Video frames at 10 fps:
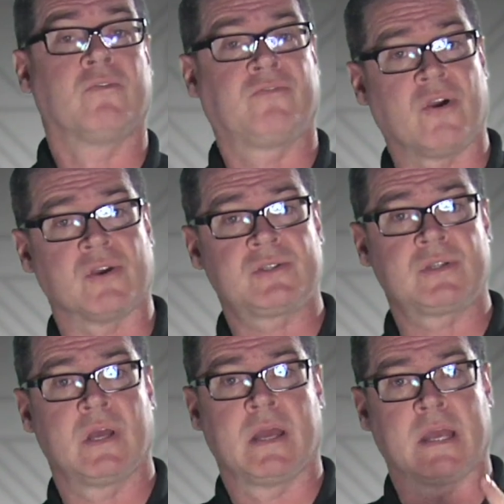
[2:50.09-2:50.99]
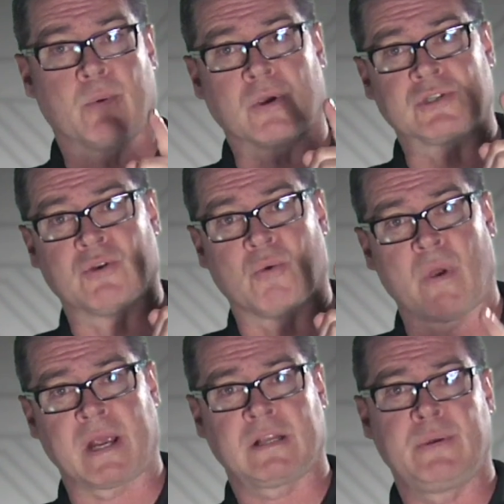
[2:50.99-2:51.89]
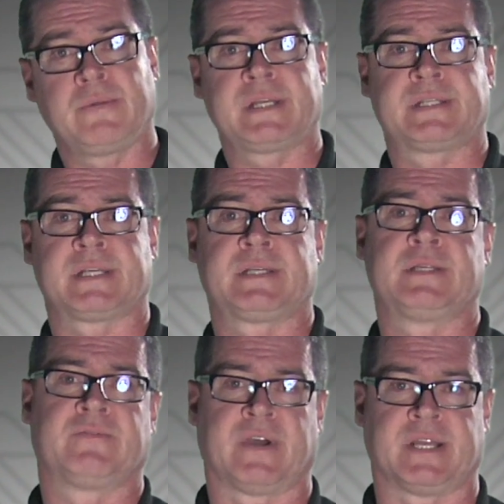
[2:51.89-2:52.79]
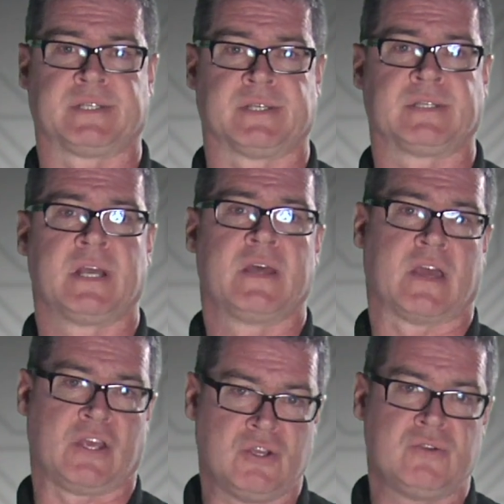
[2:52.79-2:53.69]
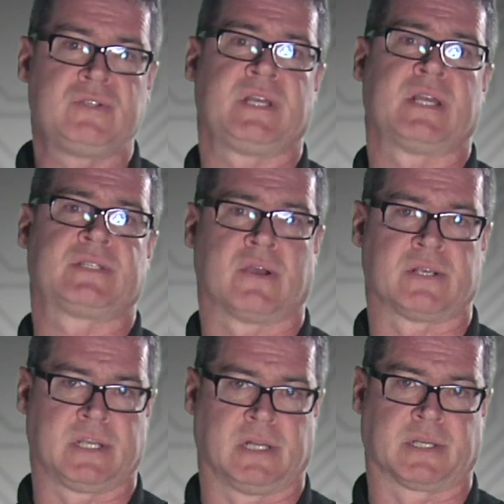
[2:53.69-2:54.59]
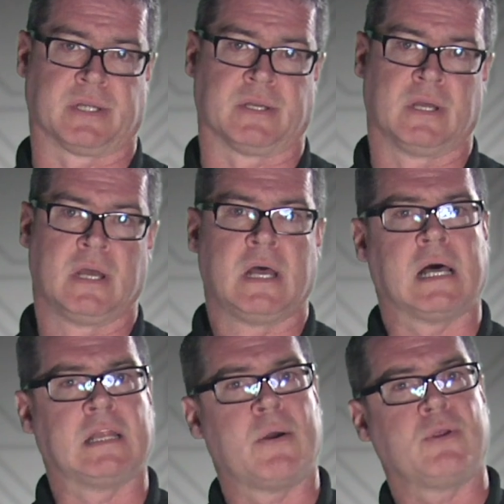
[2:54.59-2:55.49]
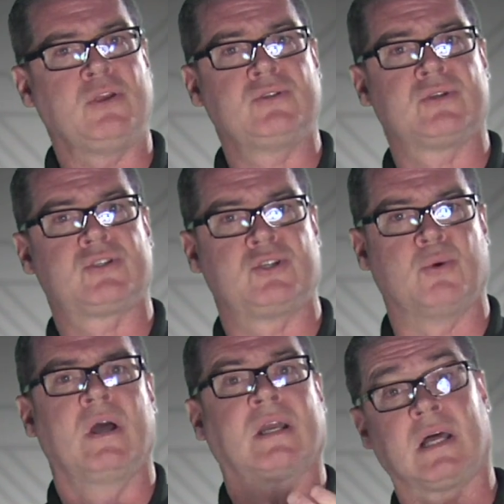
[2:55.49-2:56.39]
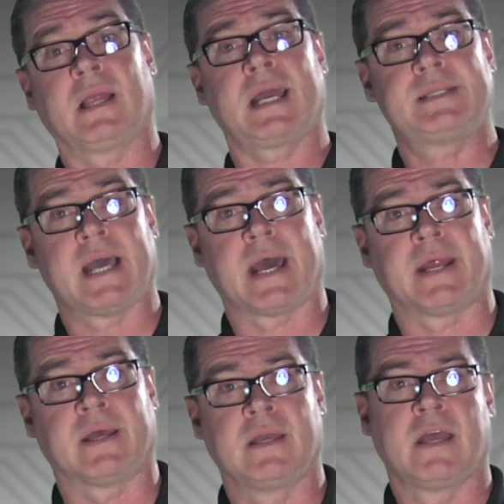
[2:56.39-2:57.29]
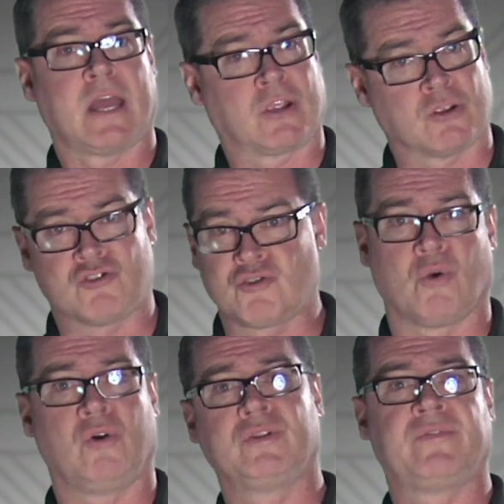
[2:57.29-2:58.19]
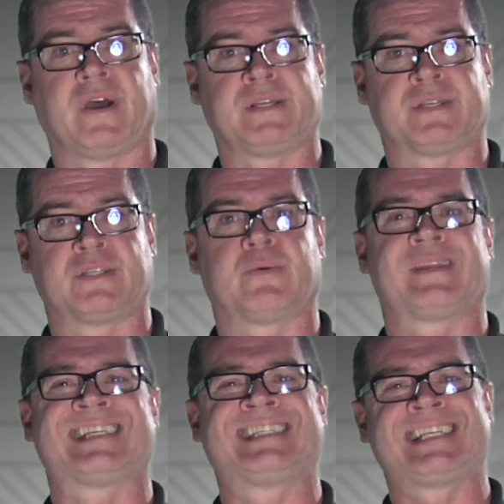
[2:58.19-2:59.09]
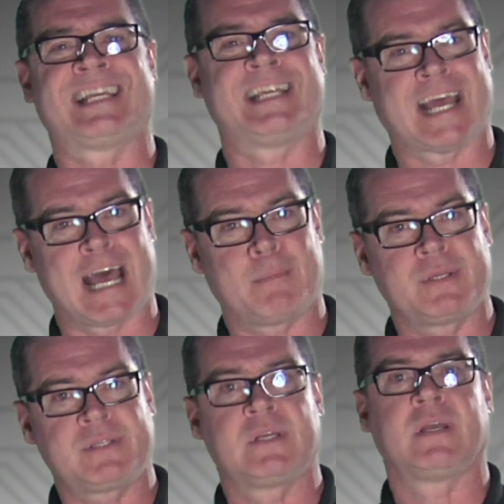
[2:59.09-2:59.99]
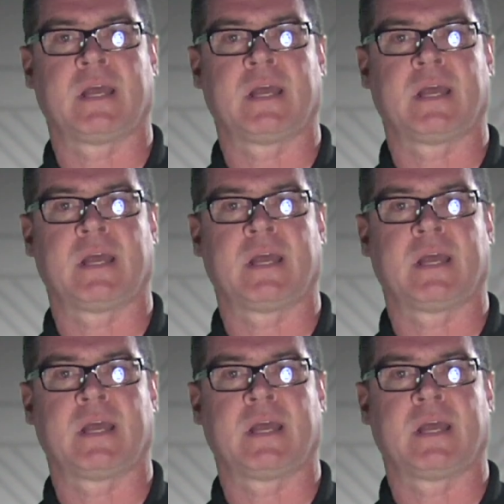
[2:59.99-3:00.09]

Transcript: First, it works directly with existing devices that use C S R Silicon, allowing users to collect data and control devices with existing tablets